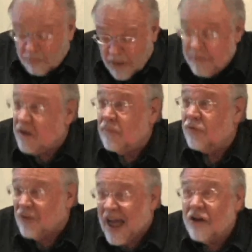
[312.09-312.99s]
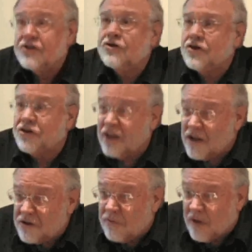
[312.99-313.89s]
maybe thousands to
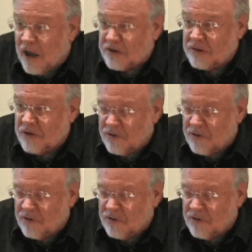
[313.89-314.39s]
tens of thousands